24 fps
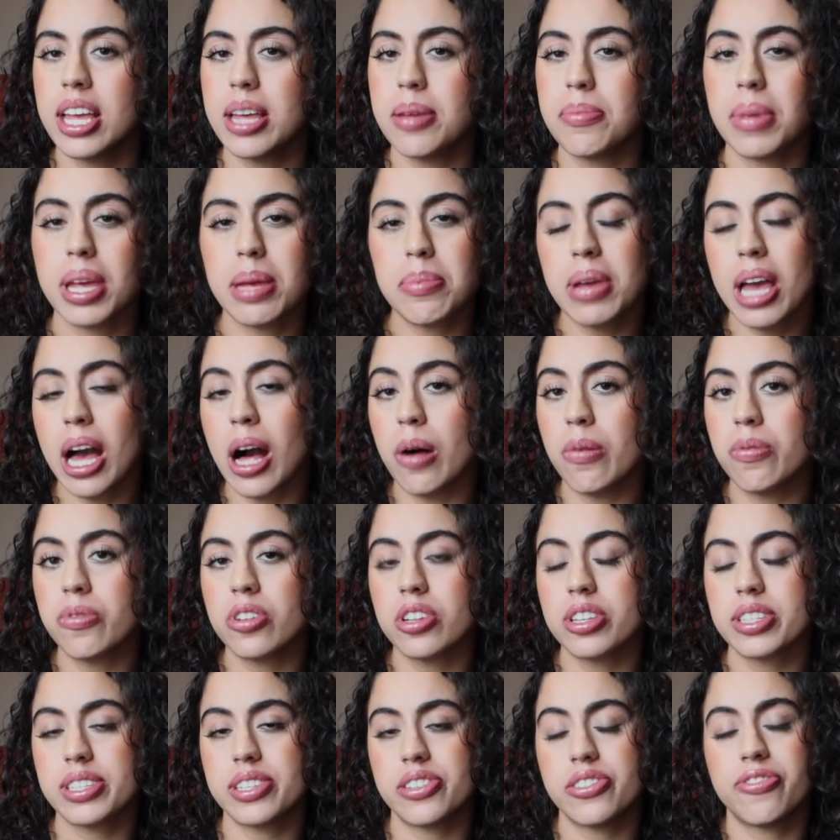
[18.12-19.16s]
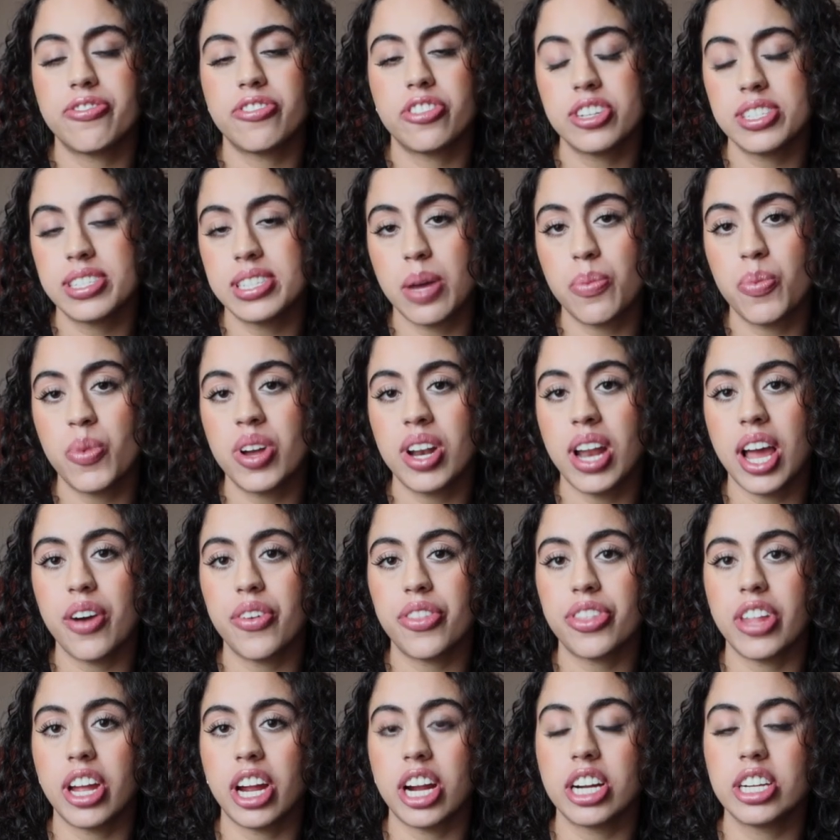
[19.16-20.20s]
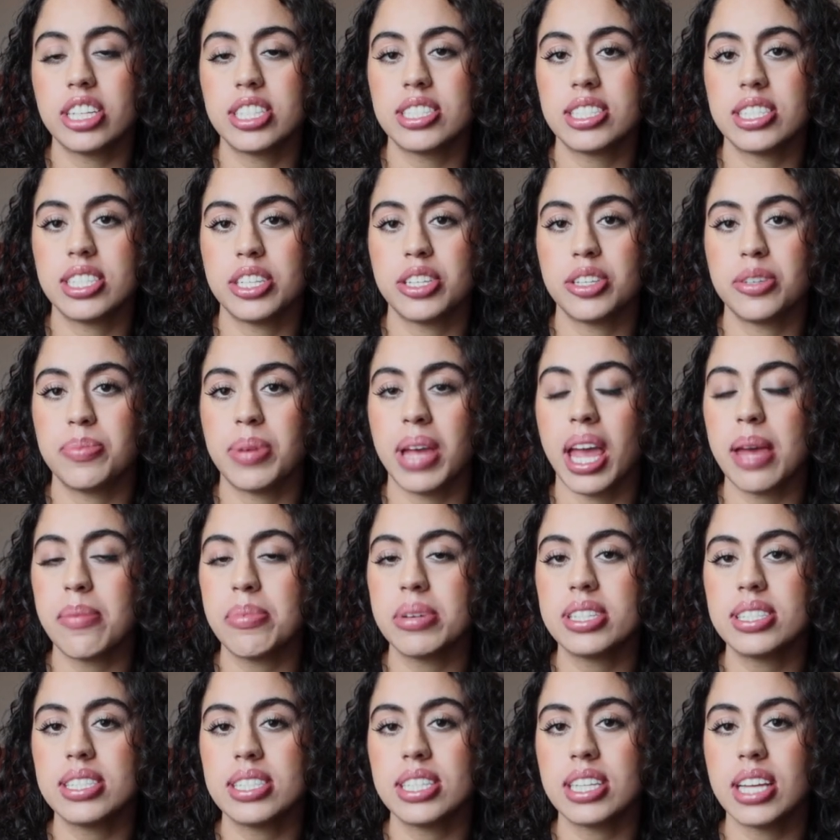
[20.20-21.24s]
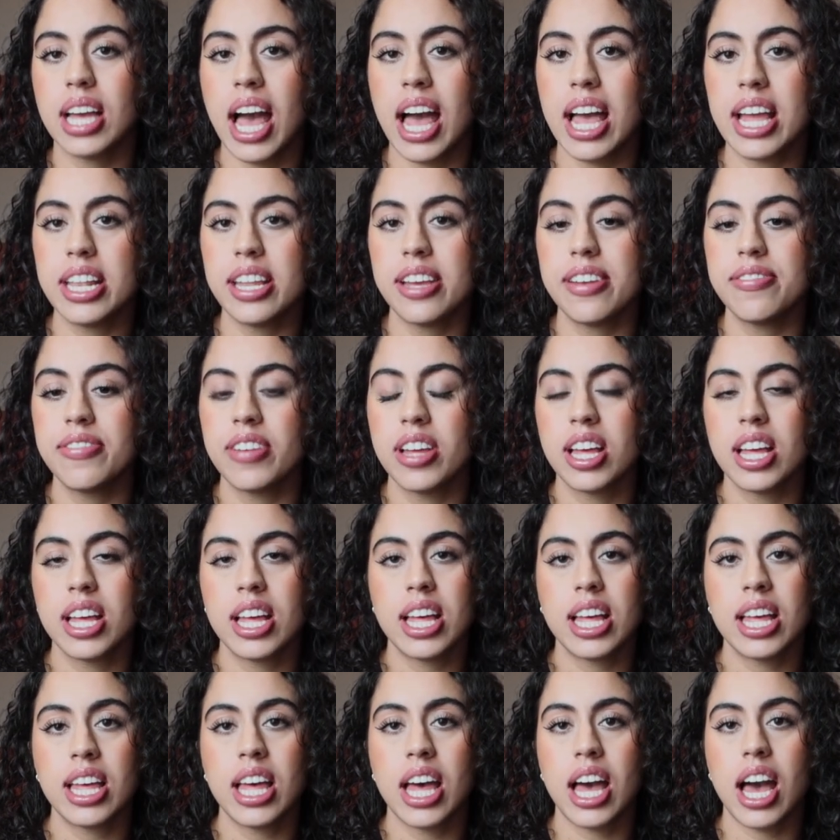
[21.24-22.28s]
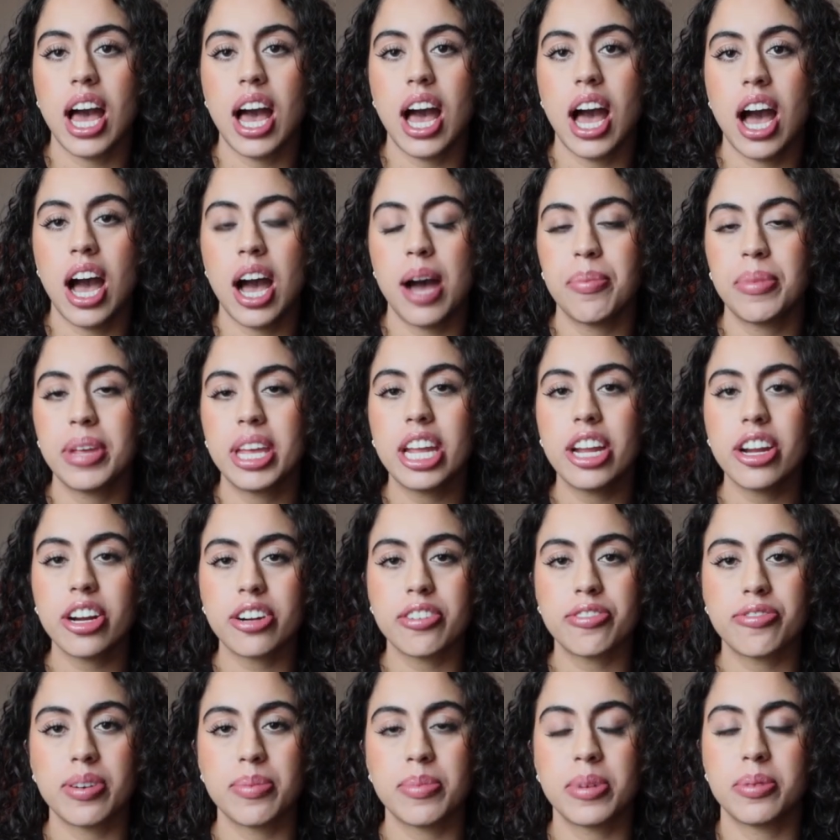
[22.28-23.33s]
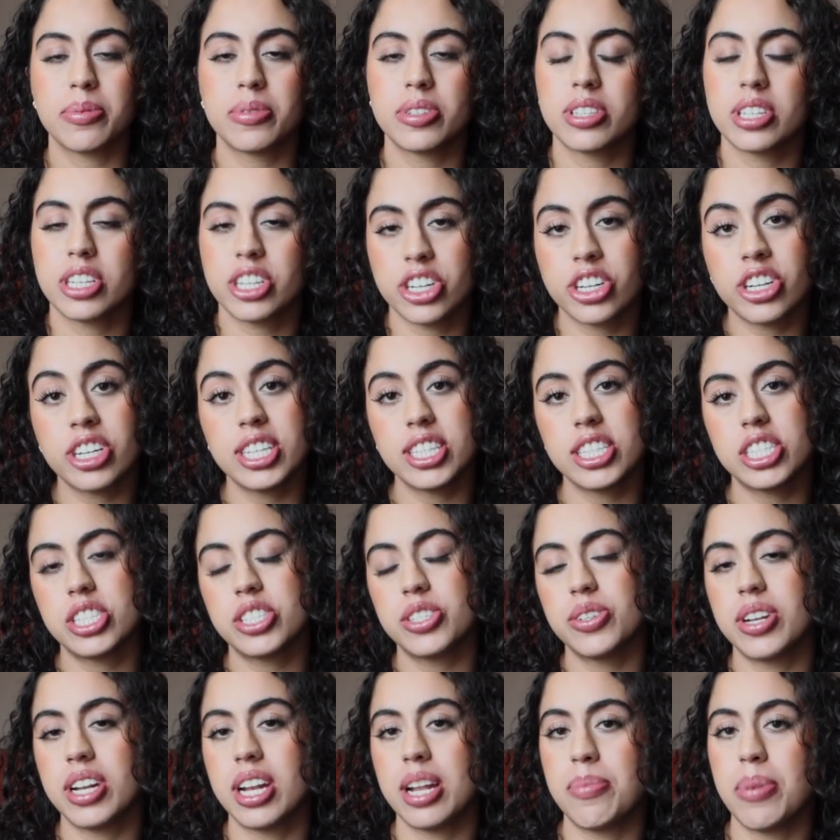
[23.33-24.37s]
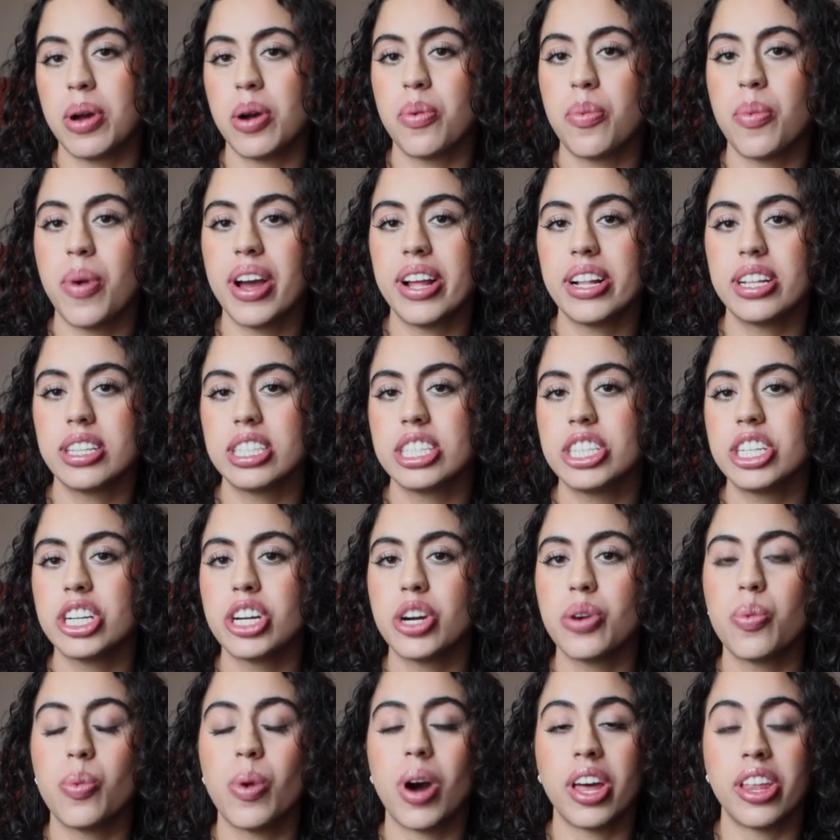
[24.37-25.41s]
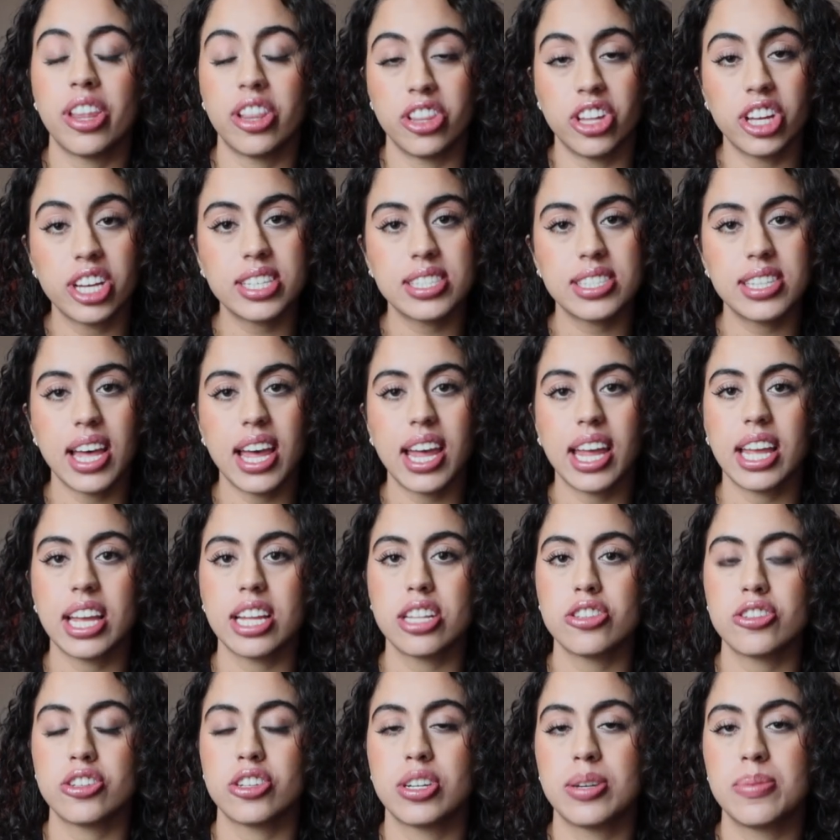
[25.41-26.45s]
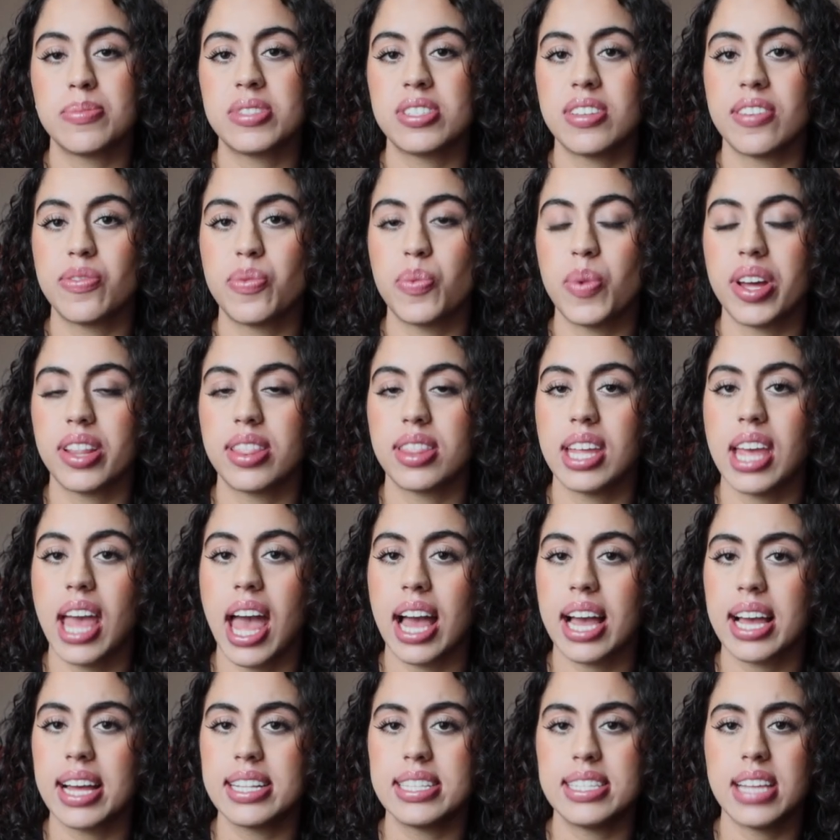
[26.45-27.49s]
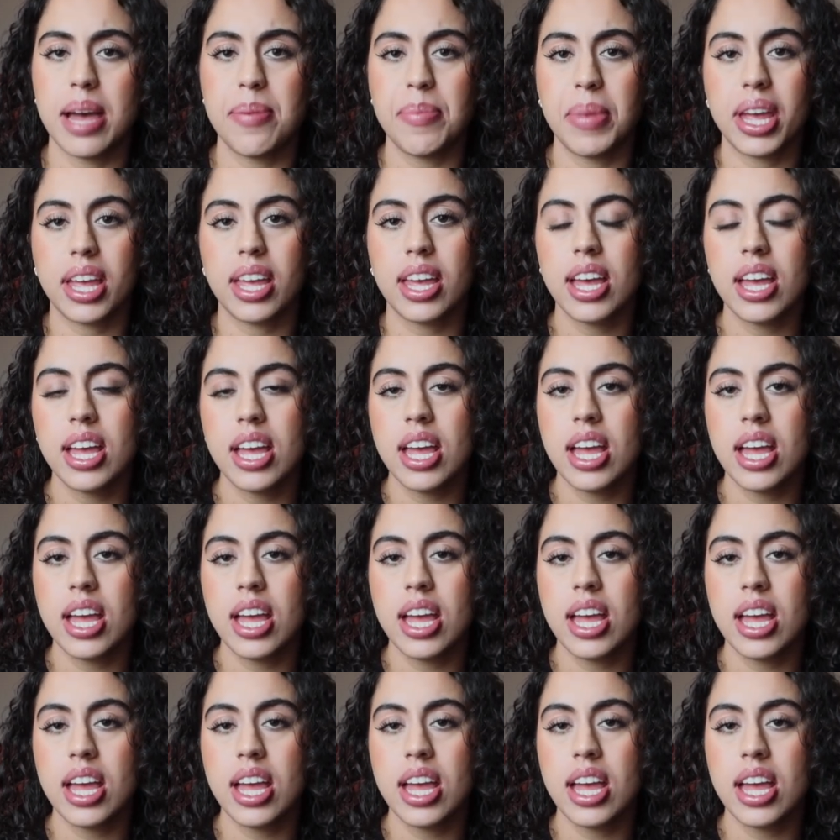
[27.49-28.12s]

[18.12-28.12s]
maybe helpful for someone out there to be able to kind of hear from a current student about what year one looks like in terms of what the academic,